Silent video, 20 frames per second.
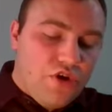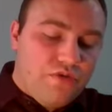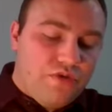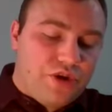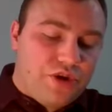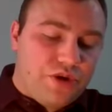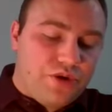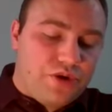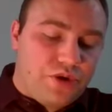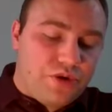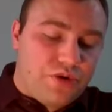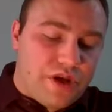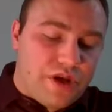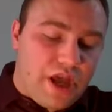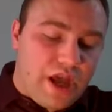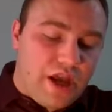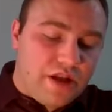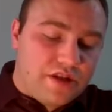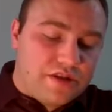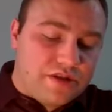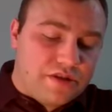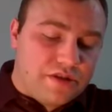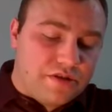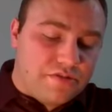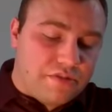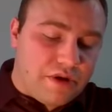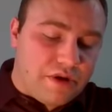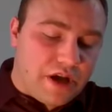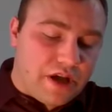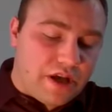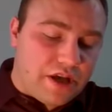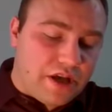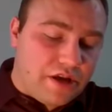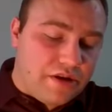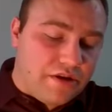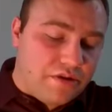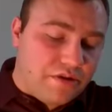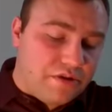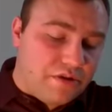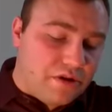for you create my
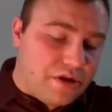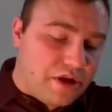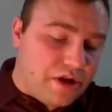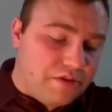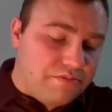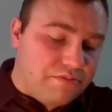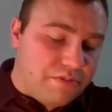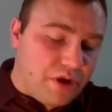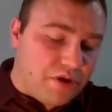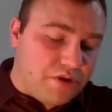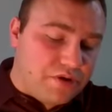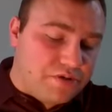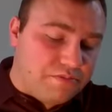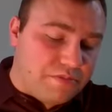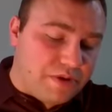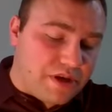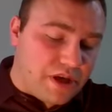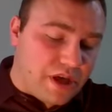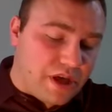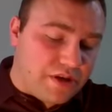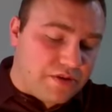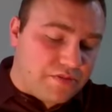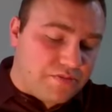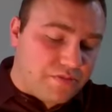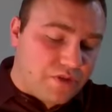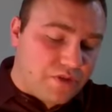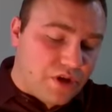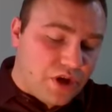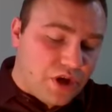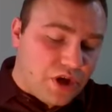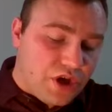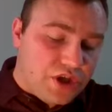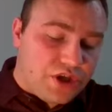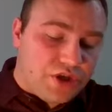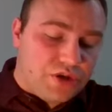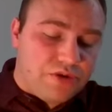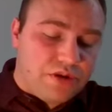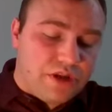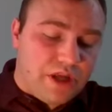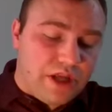inmost being.
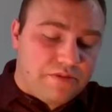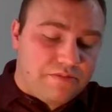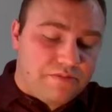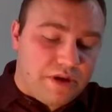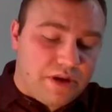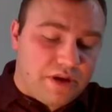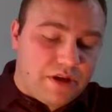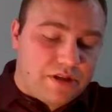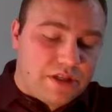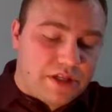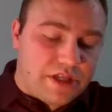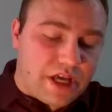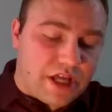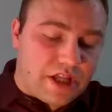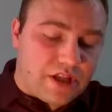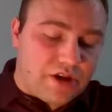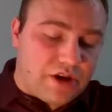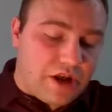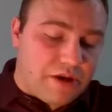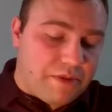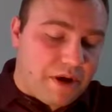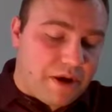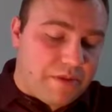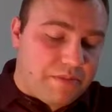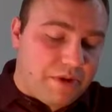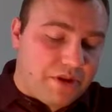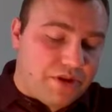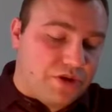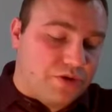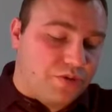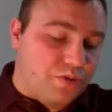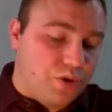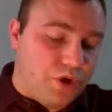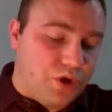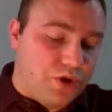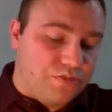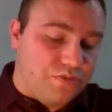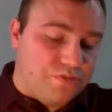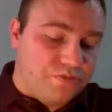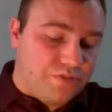You knit me together in my mother's
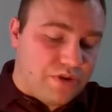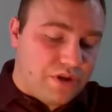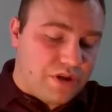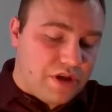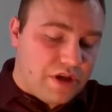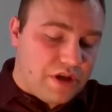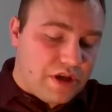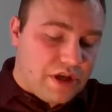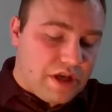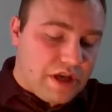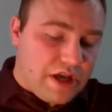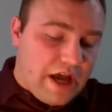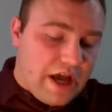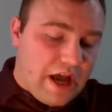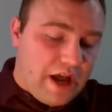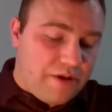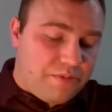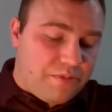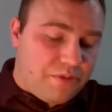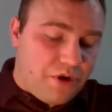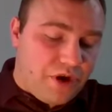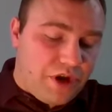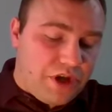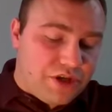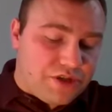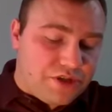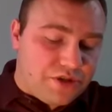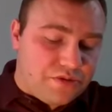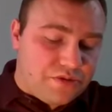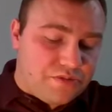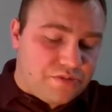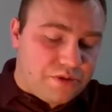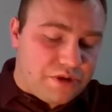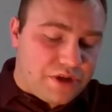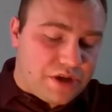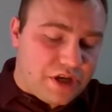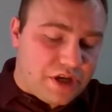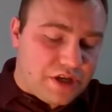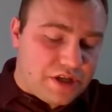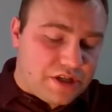womb. I praise you
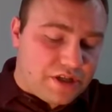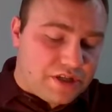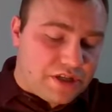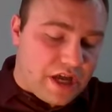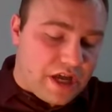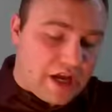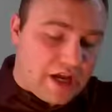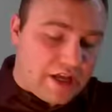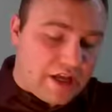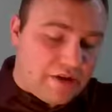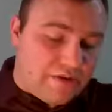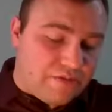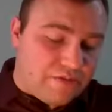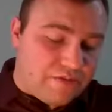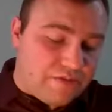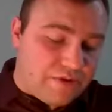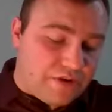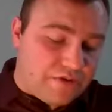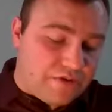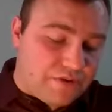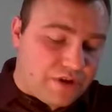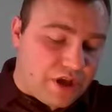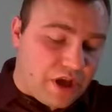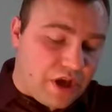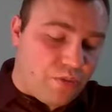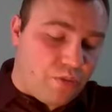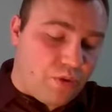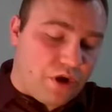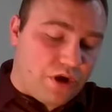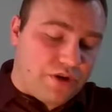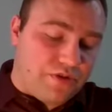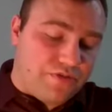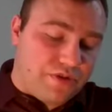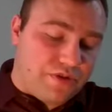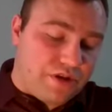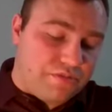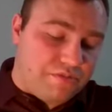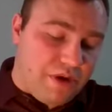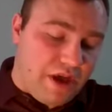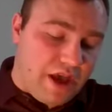because I am fearfully and
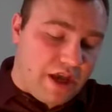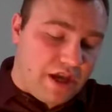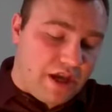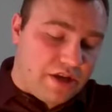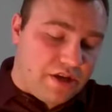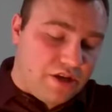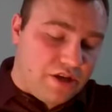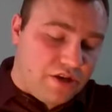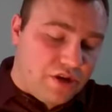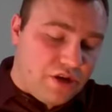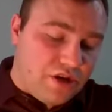wonderfully made,